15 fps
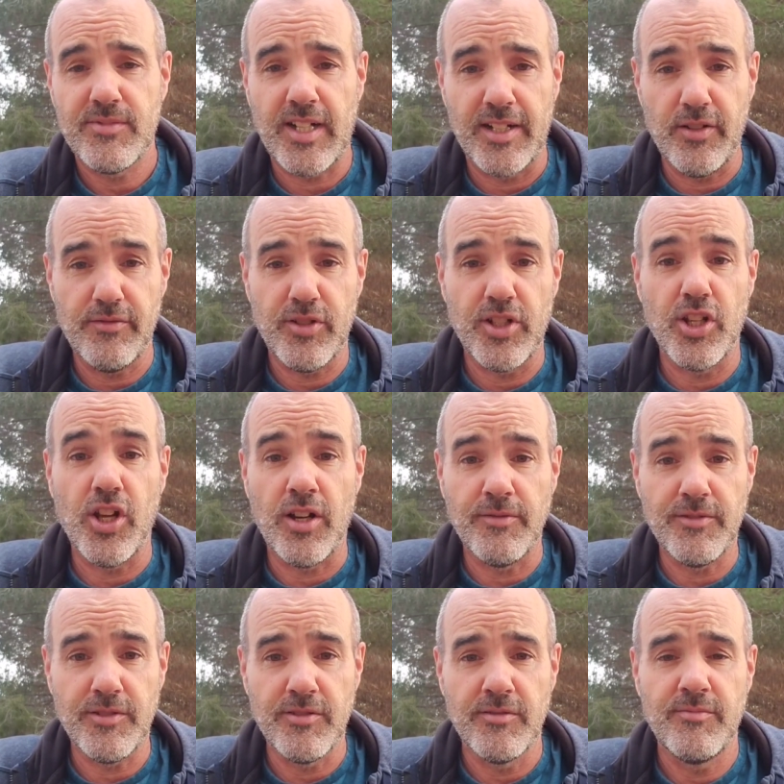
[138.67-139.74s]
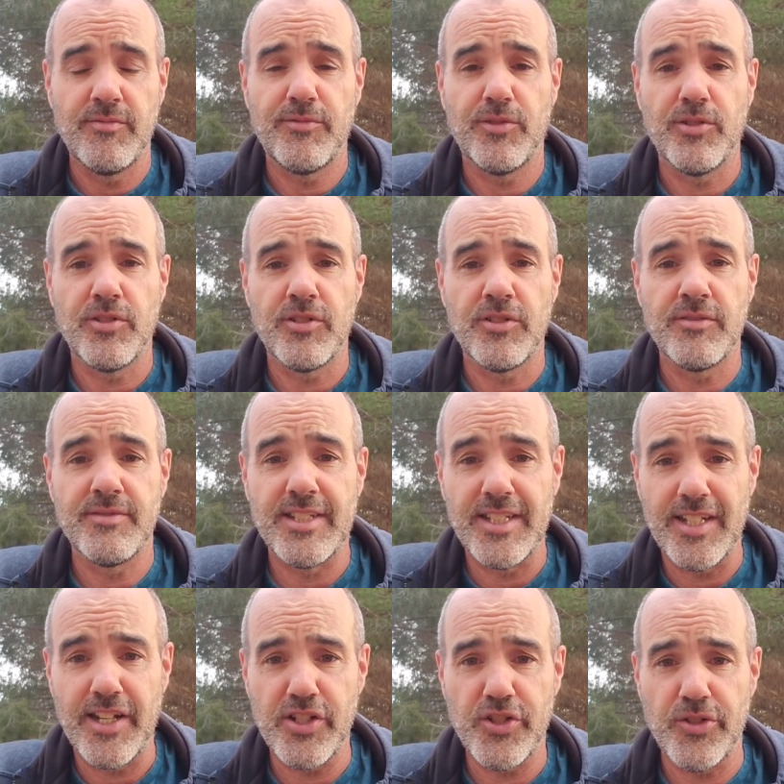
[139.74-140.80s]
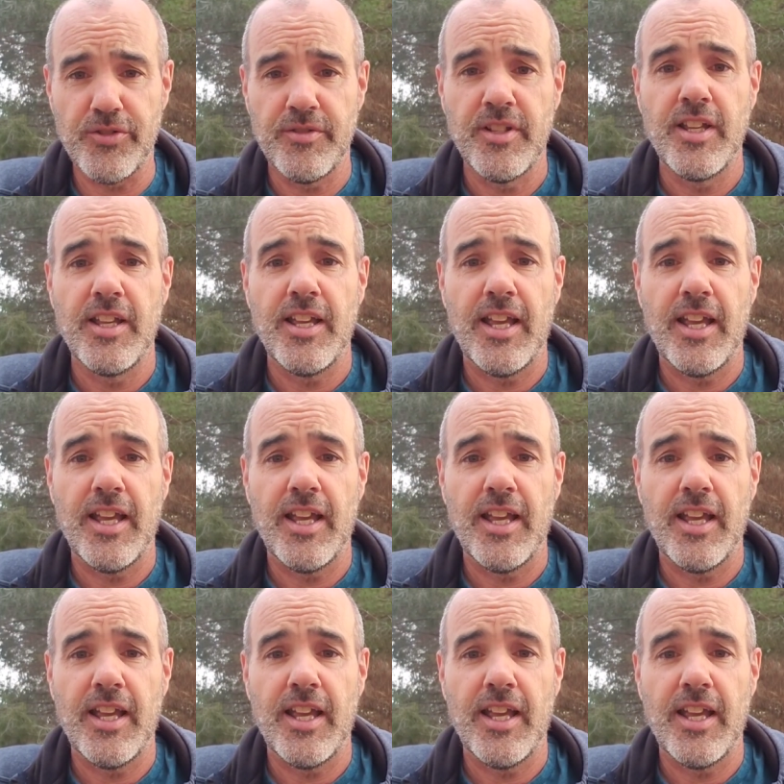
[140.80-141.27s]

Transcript: kind of a novel for teenager.